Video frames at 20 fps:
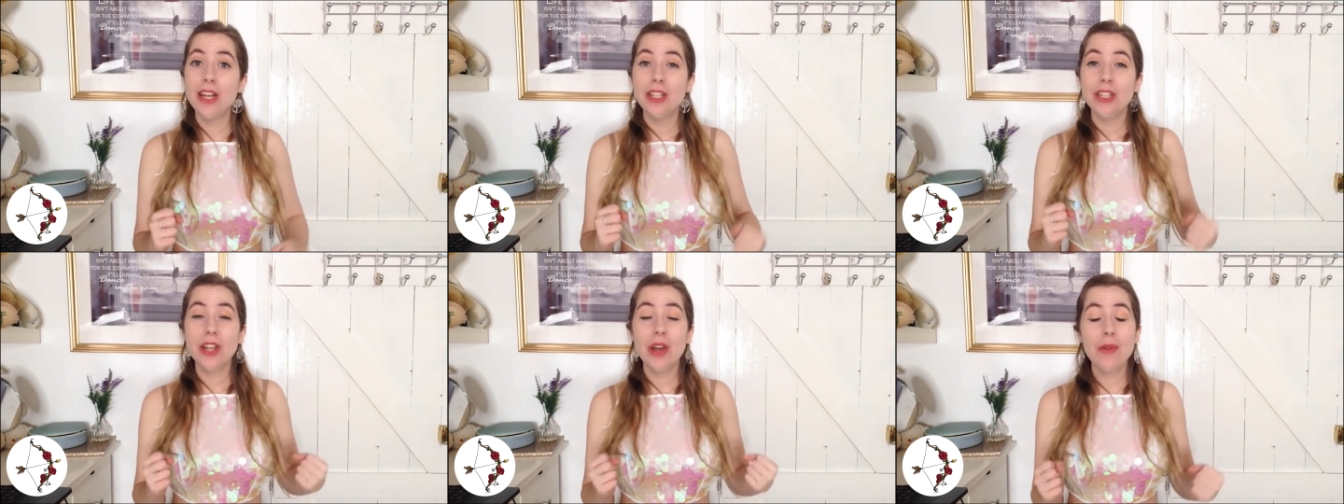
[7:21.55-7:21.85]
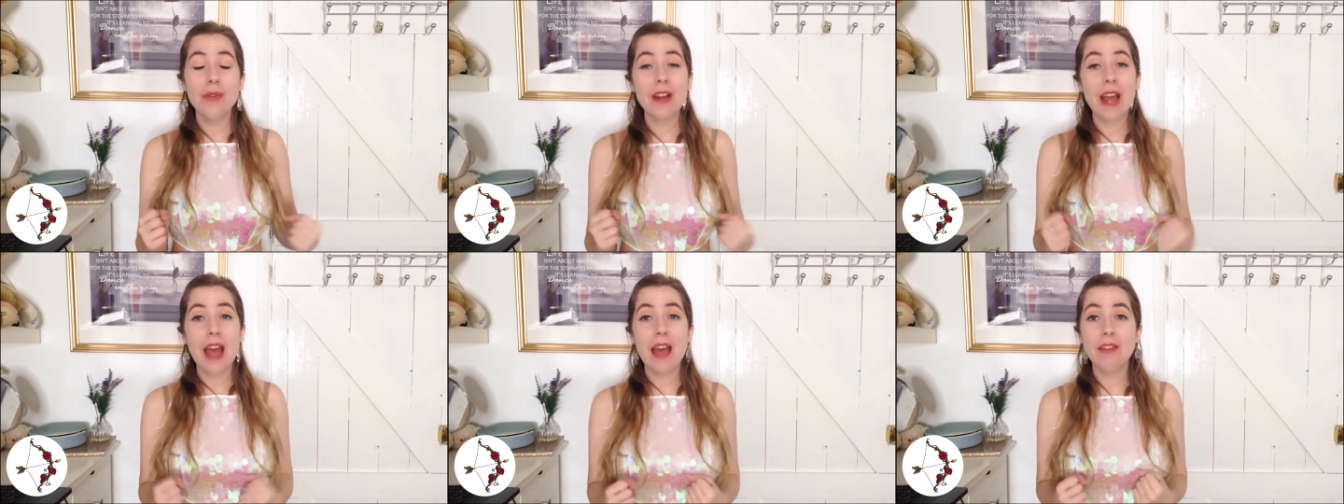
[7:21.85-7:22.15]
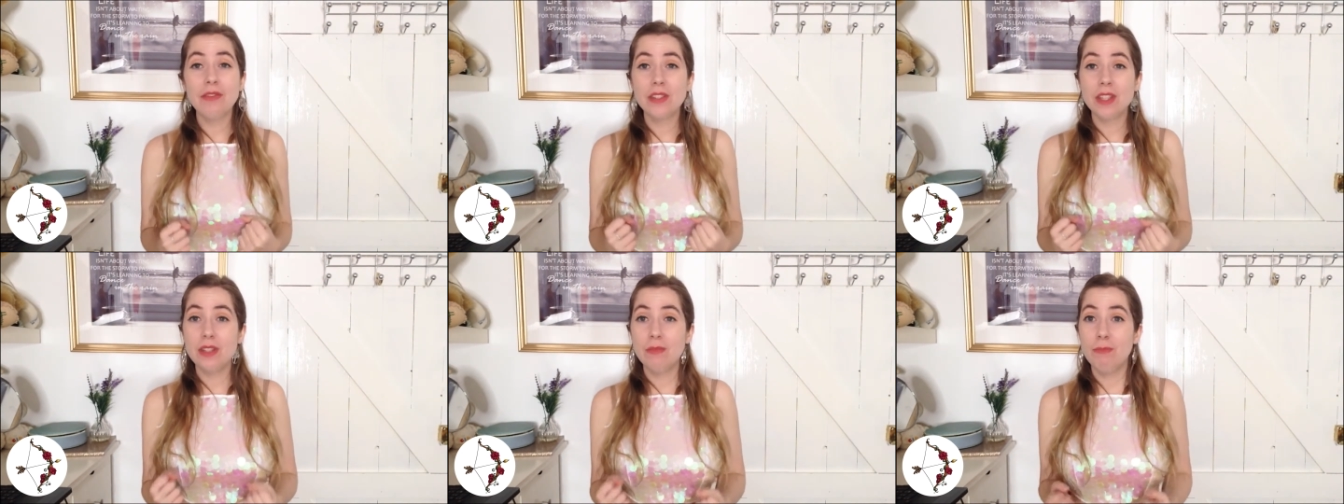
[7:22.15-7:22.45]
don't
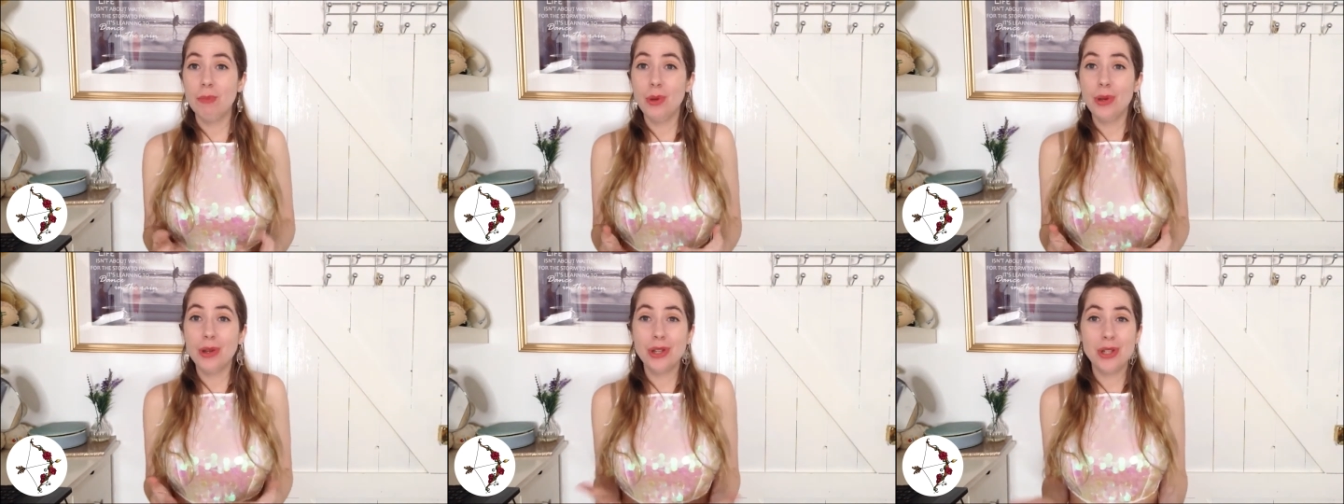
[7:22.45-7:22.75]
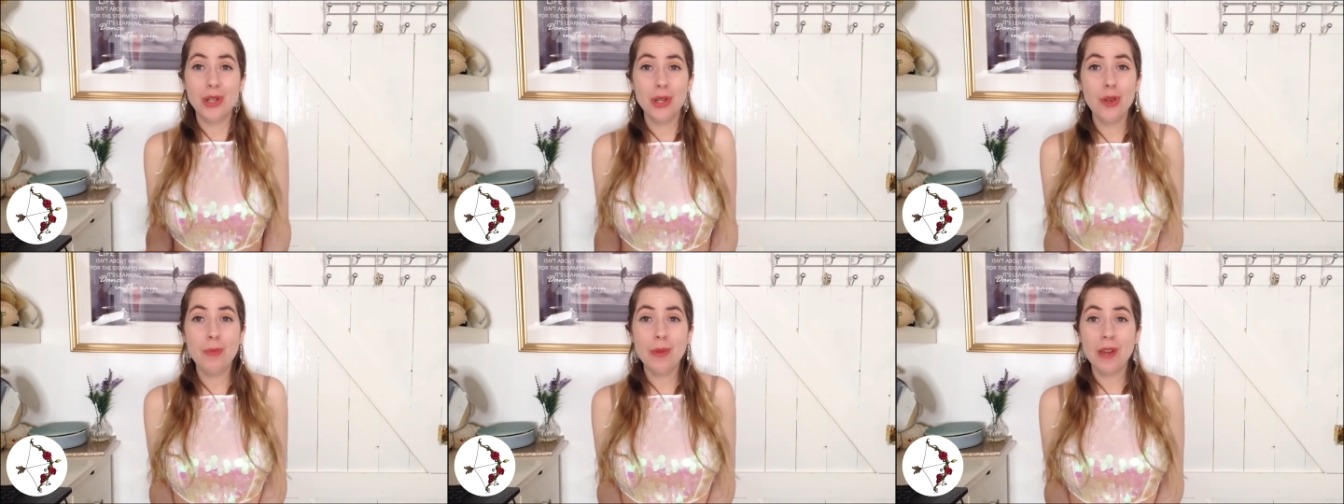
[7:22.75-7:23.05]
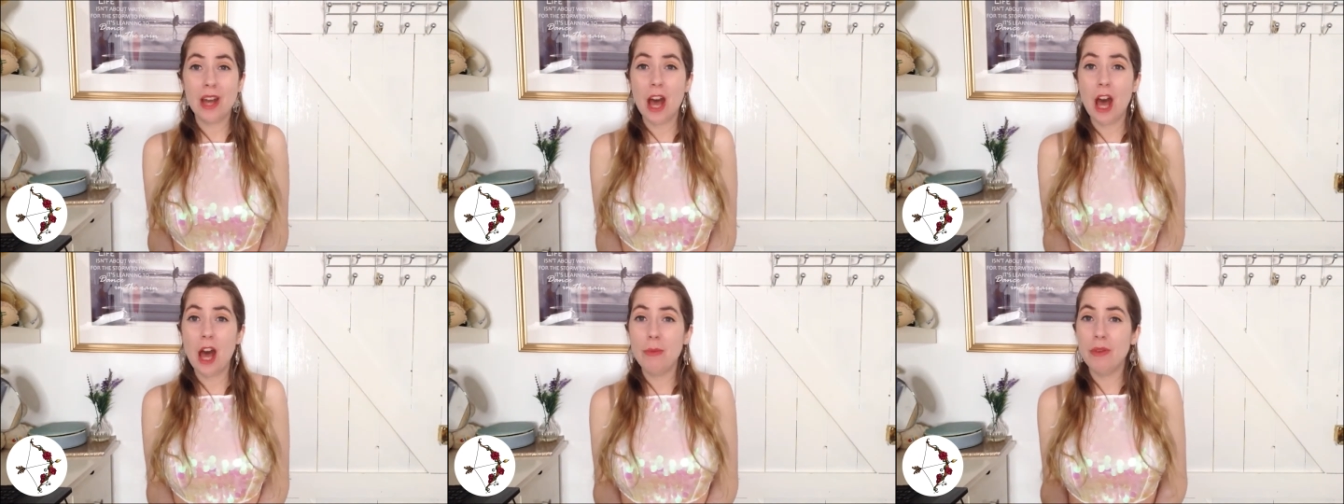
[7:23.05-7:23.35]
have book 2
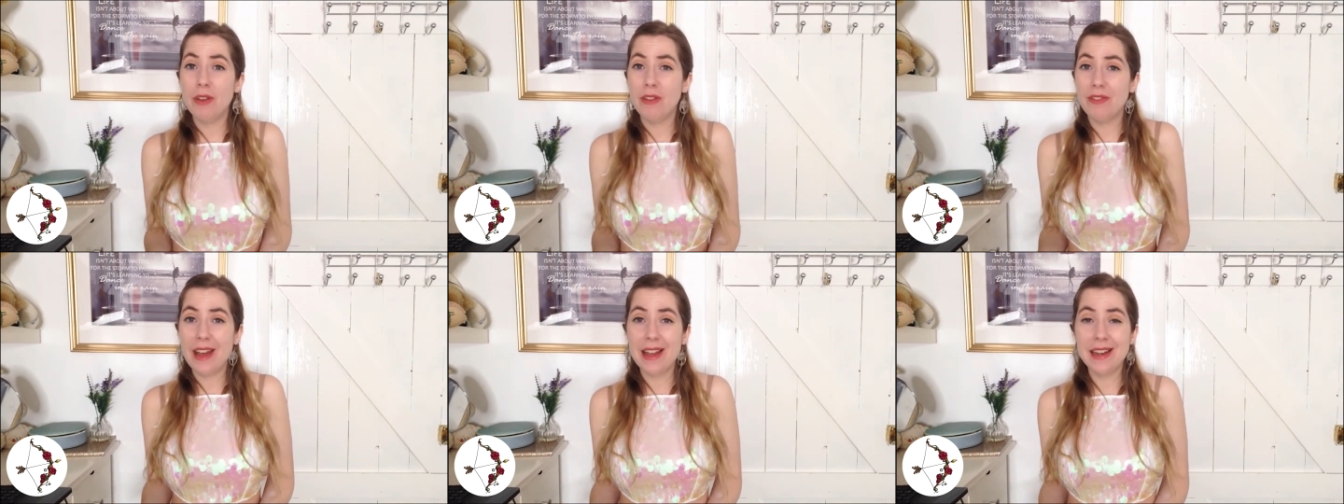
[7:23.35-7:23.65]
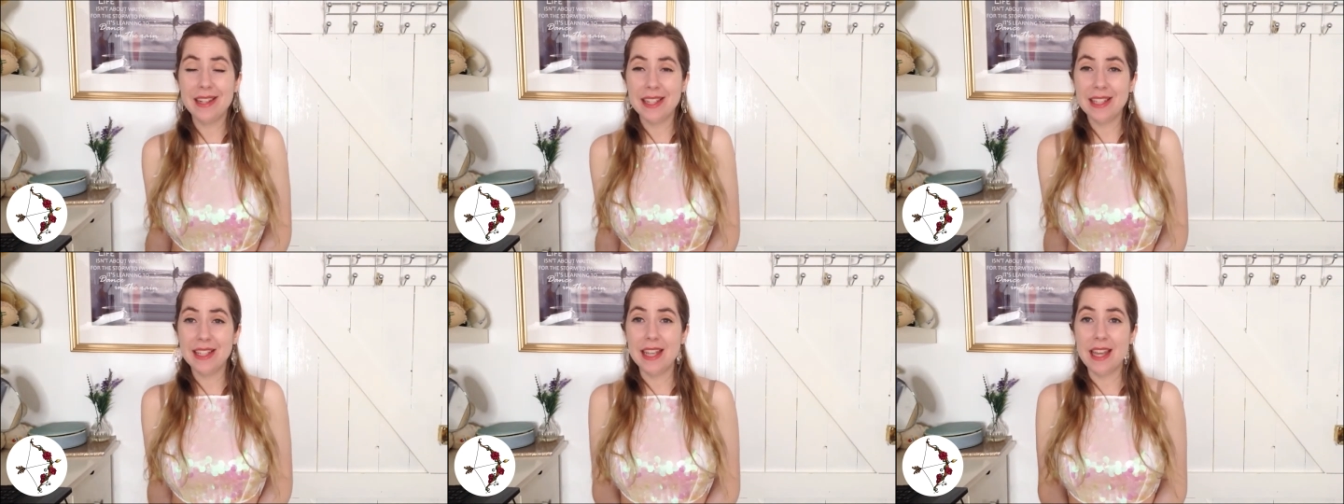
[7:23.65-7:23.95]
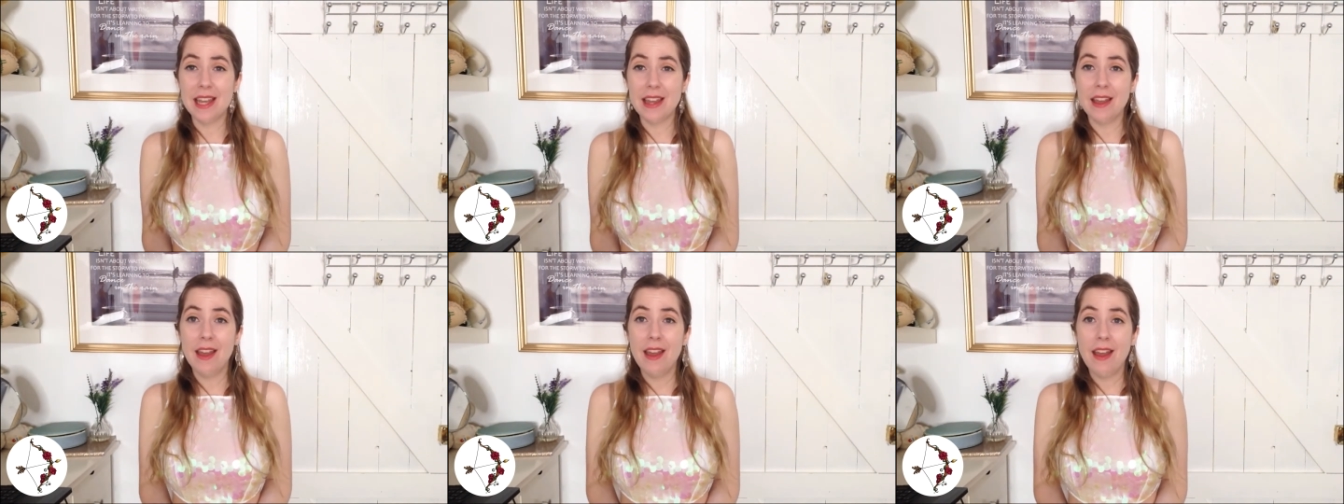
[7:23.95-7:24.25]
become a
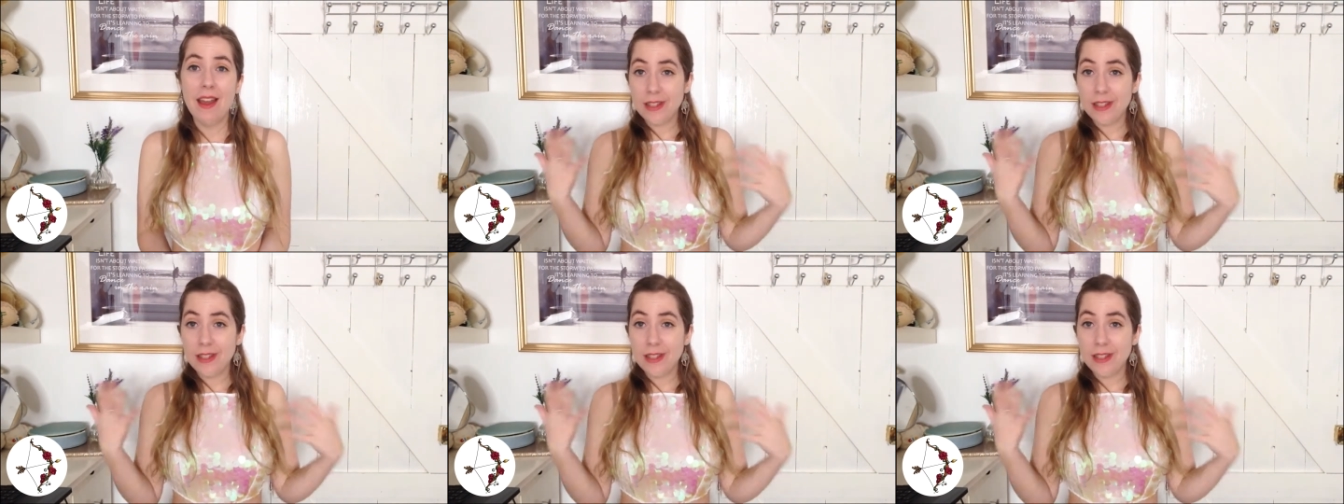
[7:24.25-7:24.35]
fantasy.